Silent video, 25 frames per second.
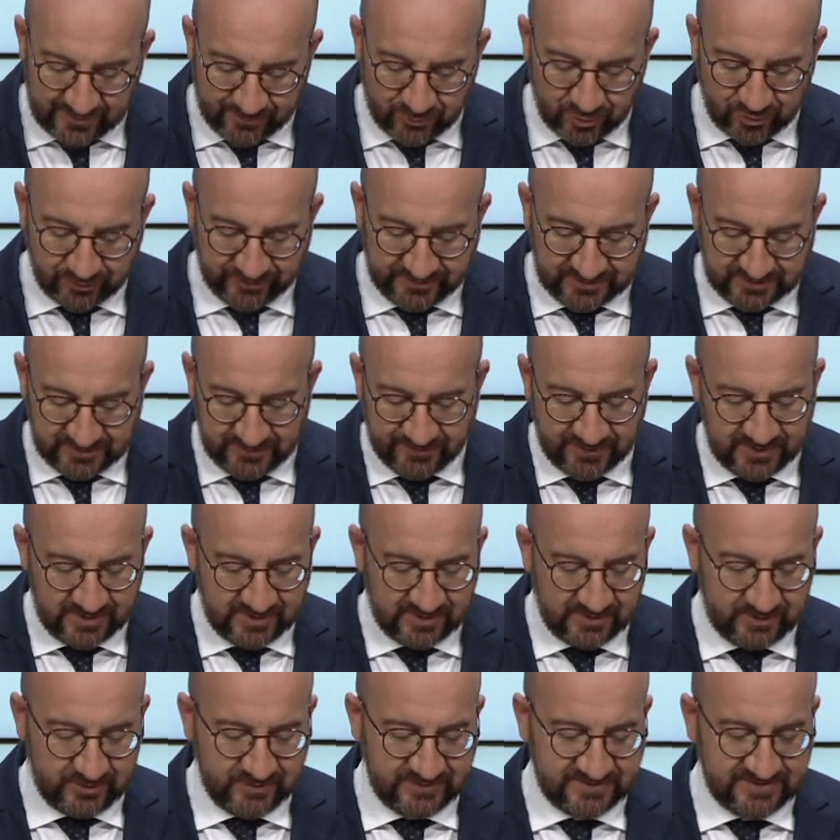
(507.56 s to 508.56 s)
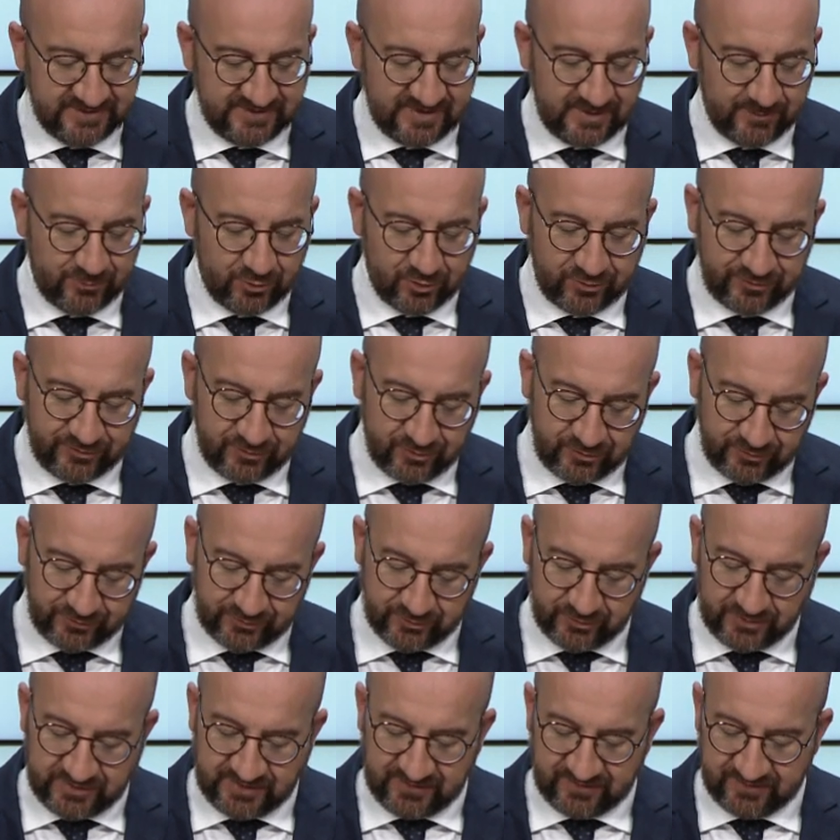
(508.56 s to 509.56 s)
and also we'll have an opportunity
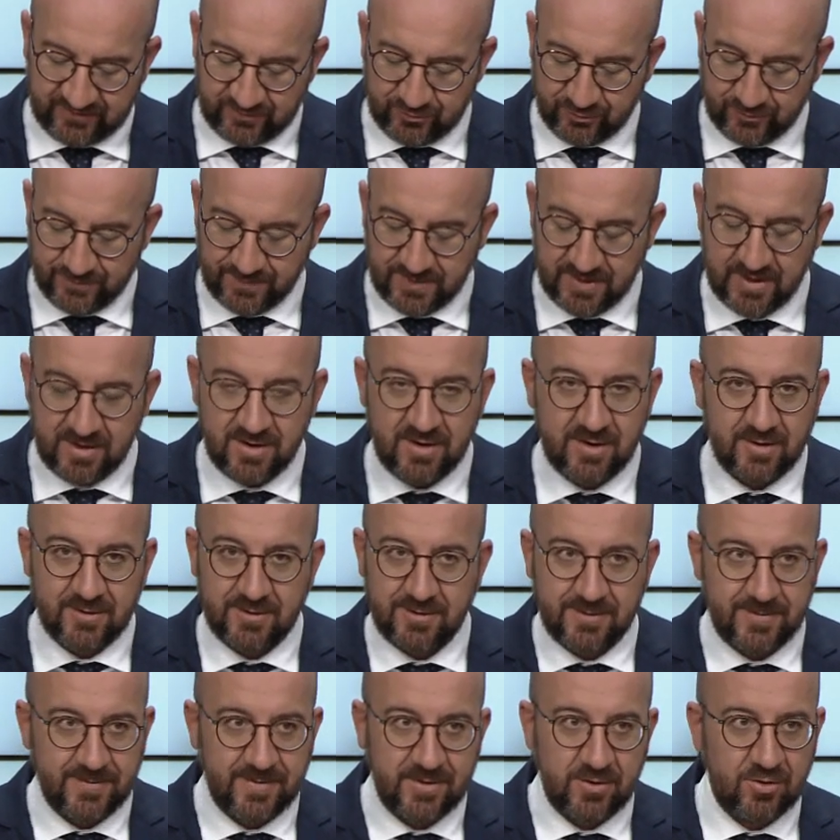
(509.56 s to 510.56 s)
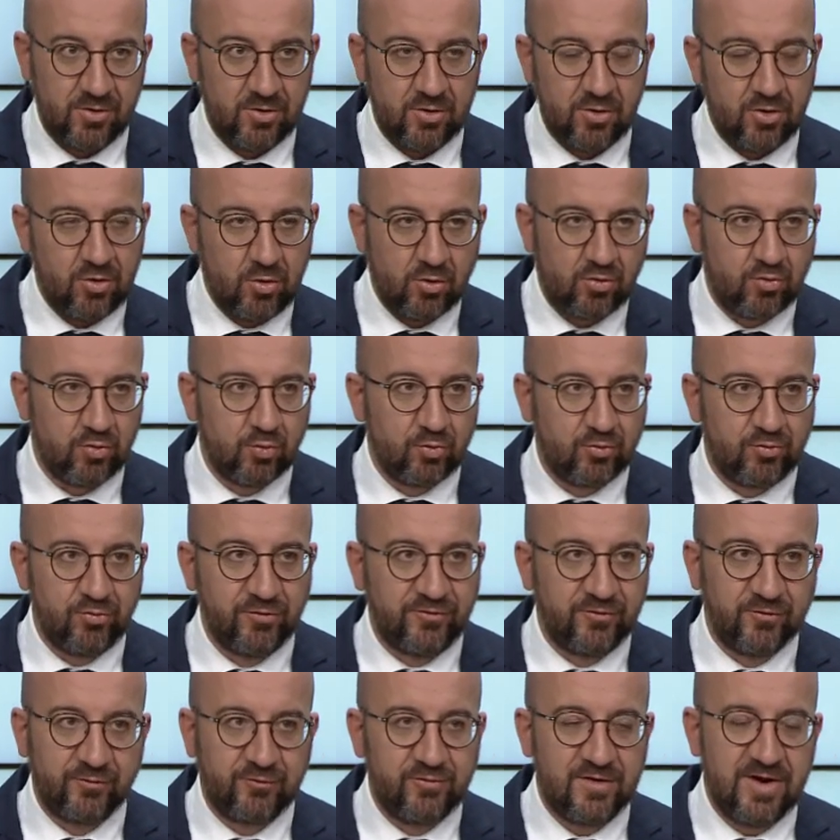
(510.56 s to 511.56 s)
to discuss that important matter.
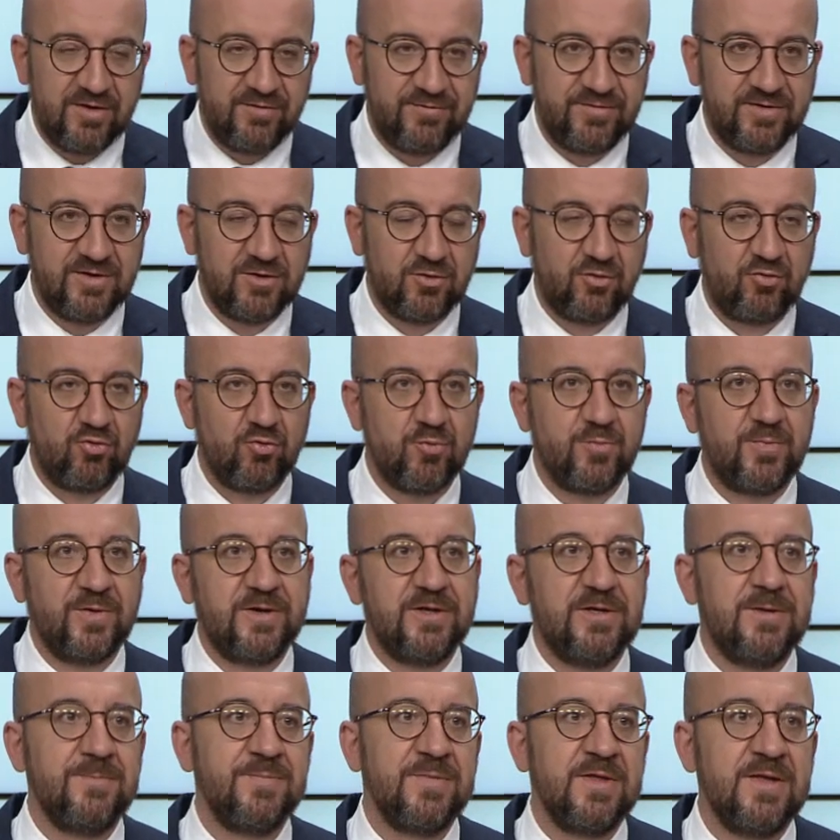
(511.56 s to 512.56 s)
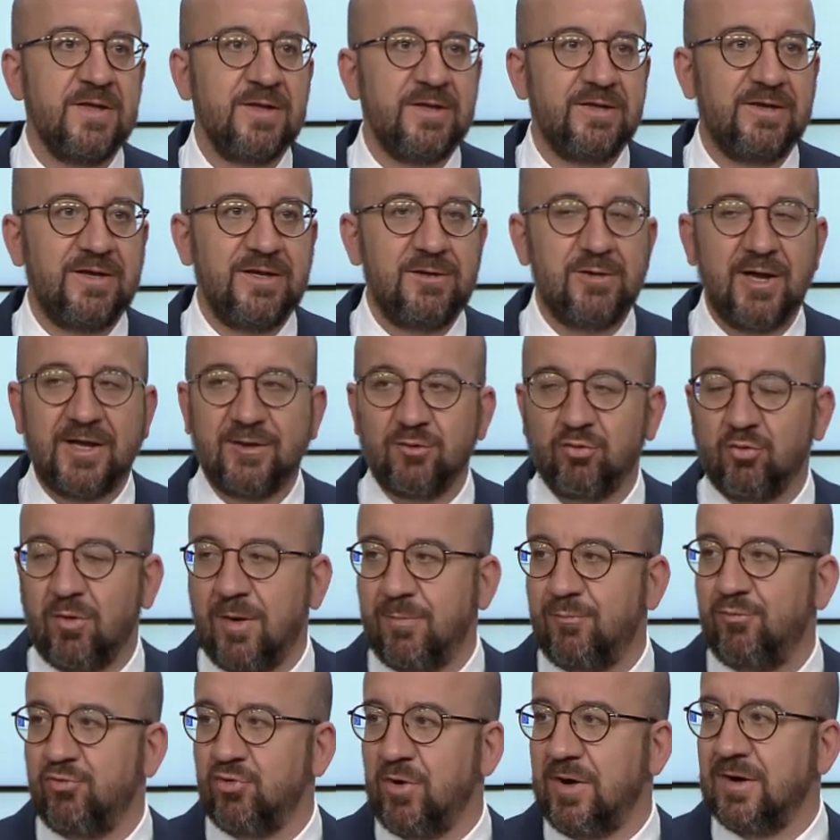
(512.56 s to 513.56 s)
So by way of conclusion, as you will have
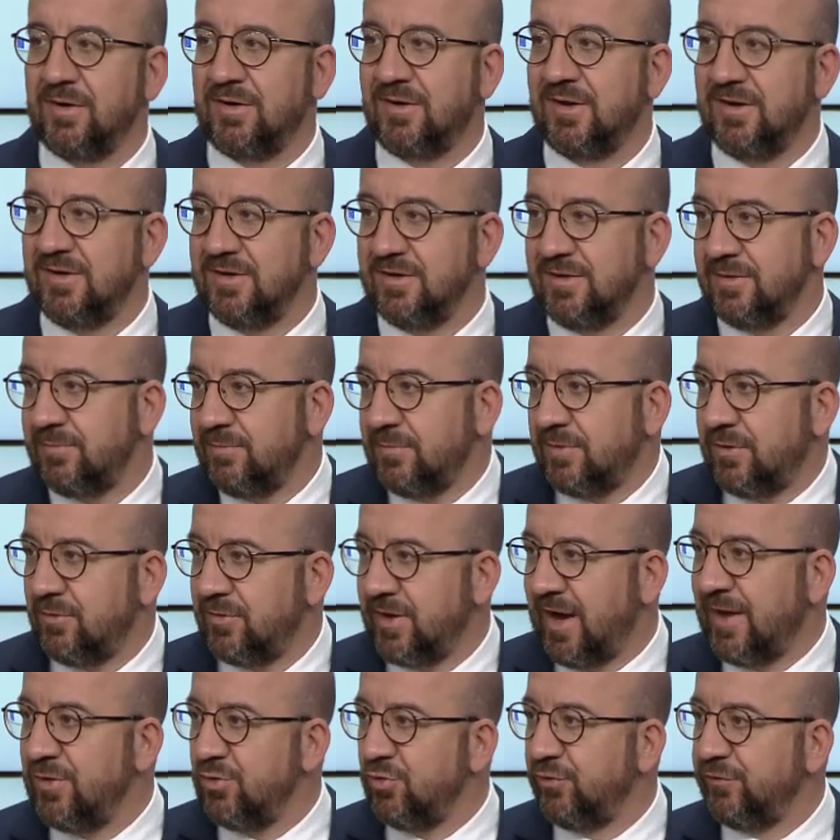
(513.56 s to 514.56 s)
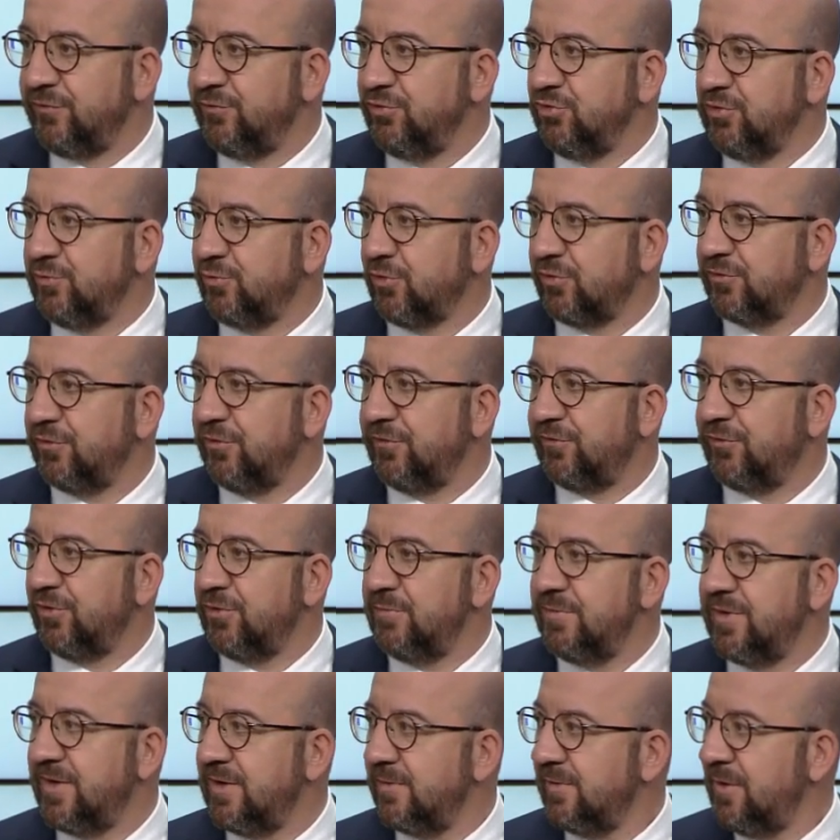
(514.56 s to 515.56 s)
understood, there are three key
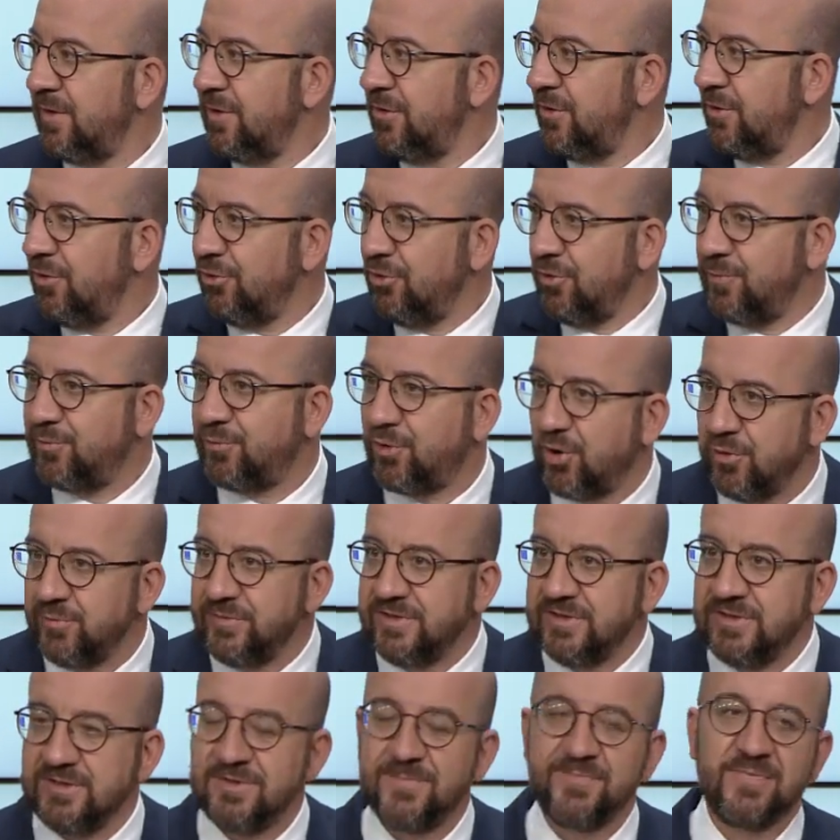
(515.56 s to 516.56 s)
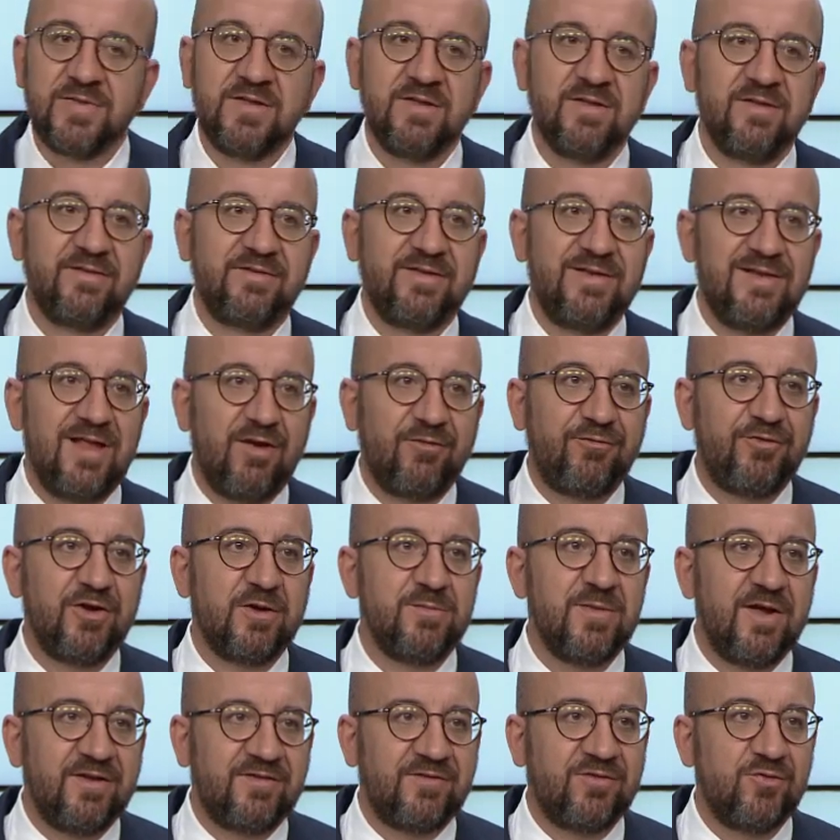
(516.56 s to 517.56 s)
issues as we see it for this summit.
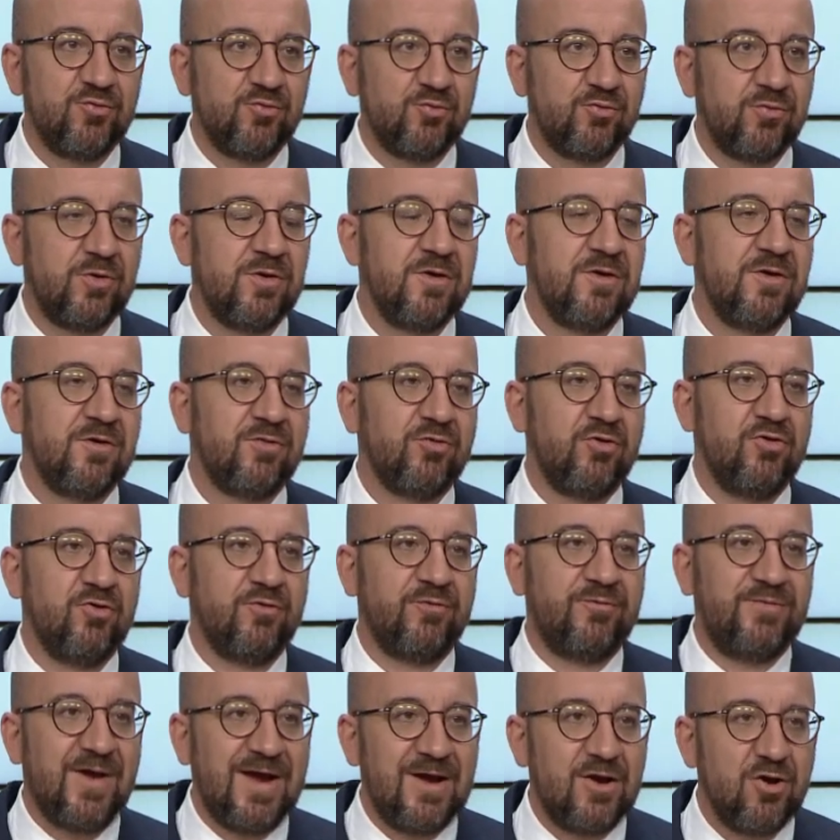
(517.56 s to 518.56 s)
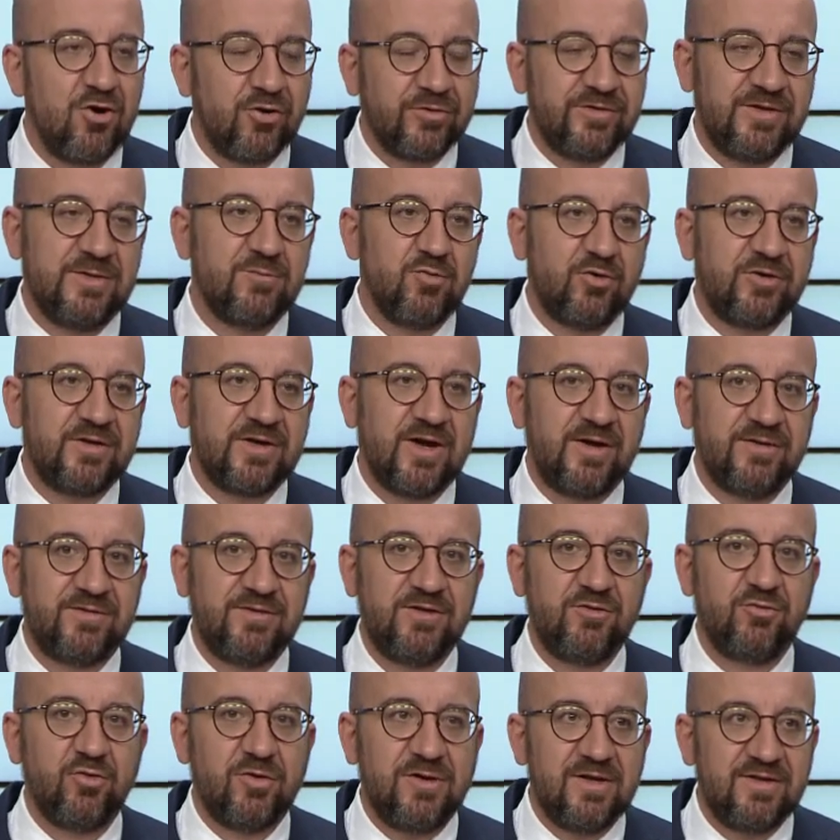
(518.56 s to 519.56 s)
Firstly, to restate
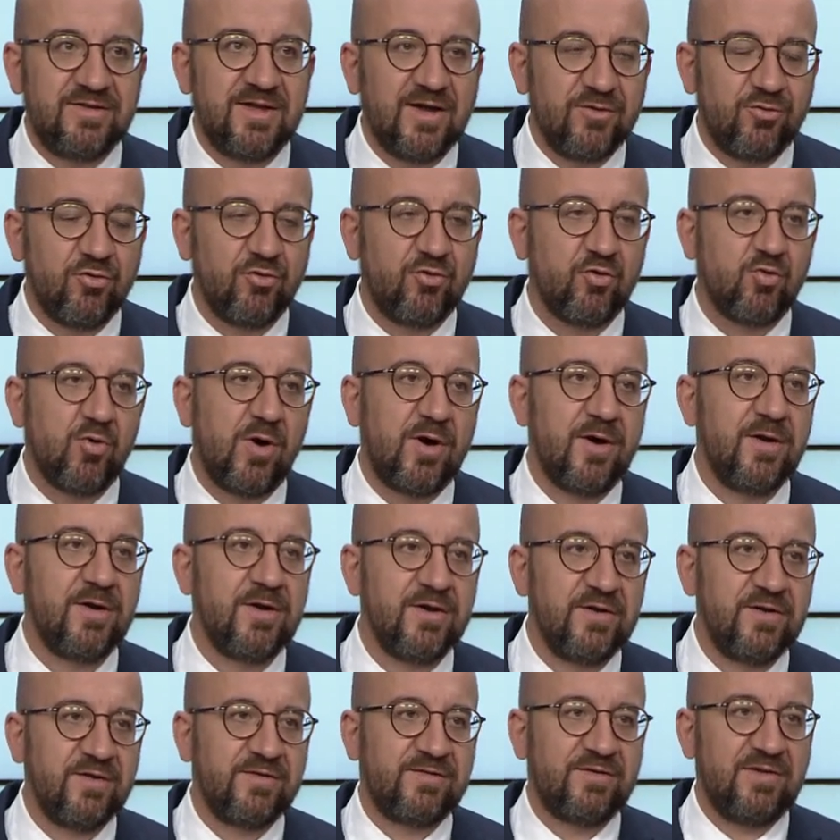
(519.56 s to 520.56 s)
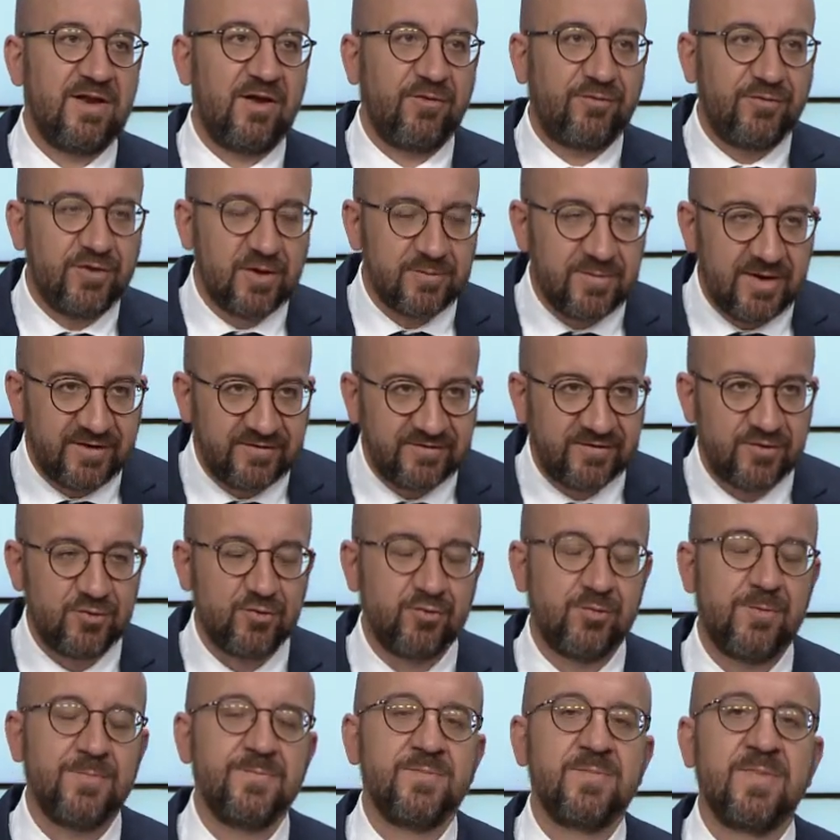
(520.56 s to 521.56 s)
our democratic values and the rule of
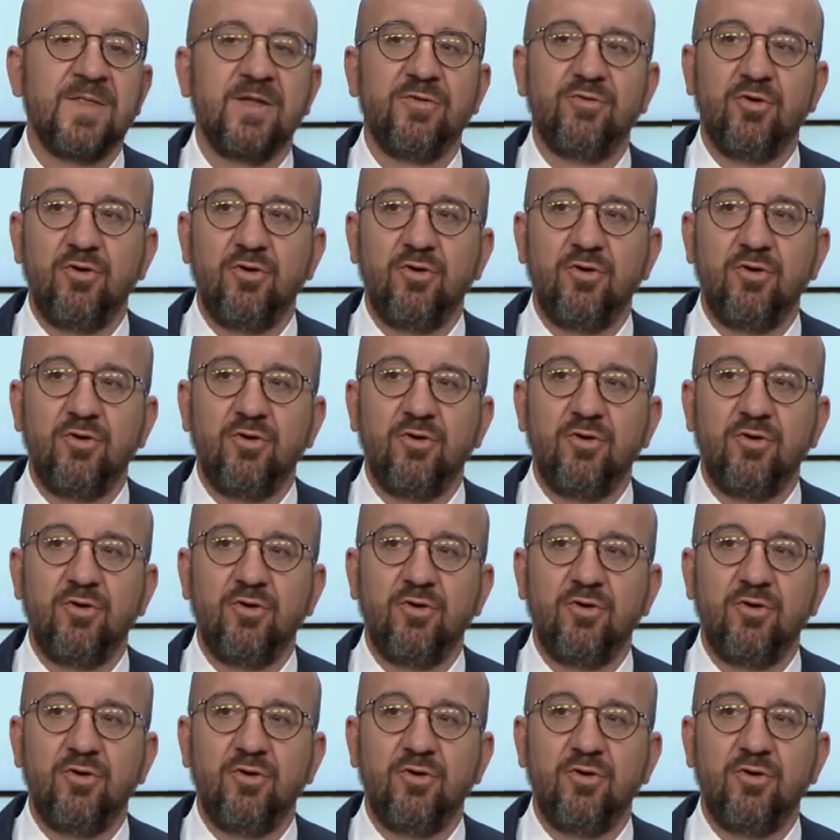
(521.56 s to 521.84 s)
law,